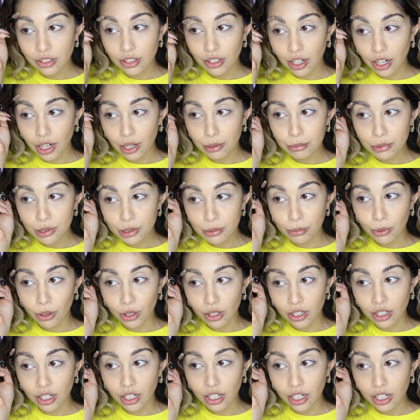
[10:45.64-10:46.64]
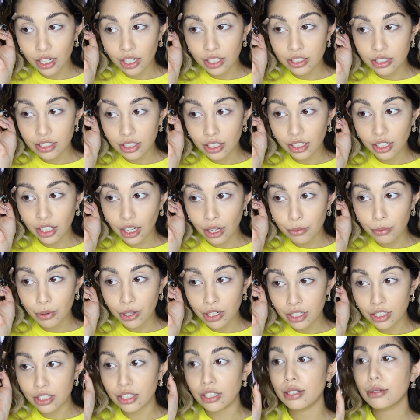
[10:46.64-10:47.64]
I'm smart. I went
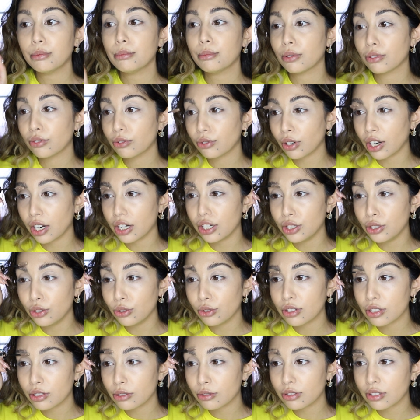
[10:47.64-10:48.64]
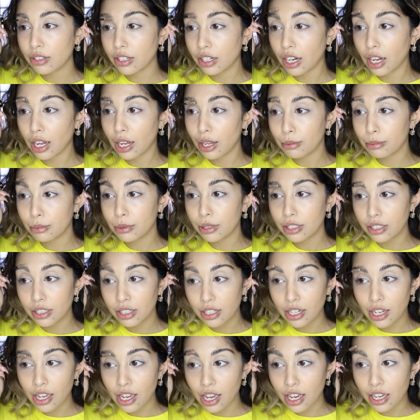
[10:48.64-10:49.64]
in before I knew this was gonna happen,
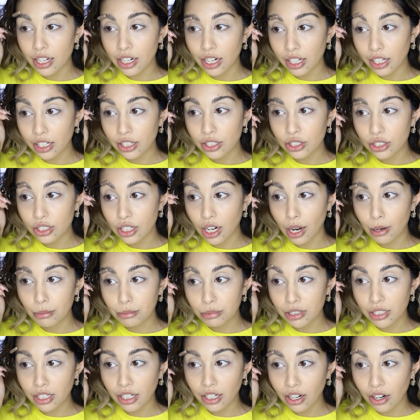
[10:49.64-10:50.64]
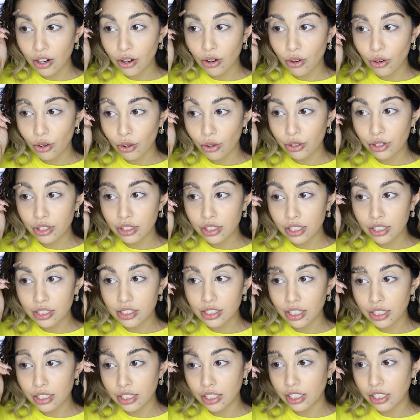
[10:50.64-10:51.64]
and I shopped and I got all the things
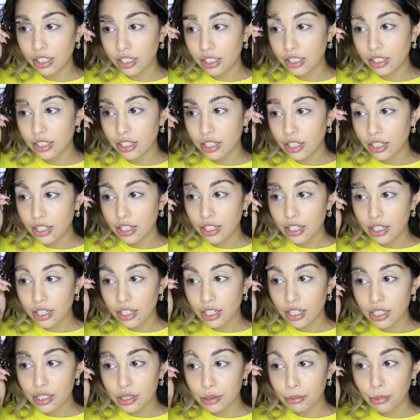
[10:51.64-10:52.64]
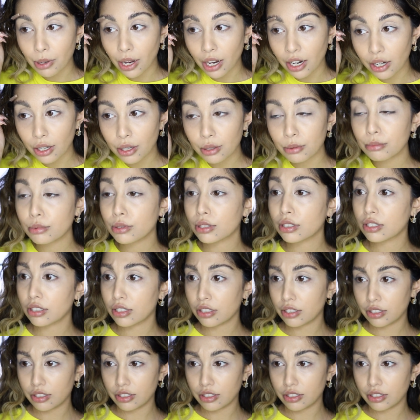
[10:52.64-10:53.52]
I needed as backups.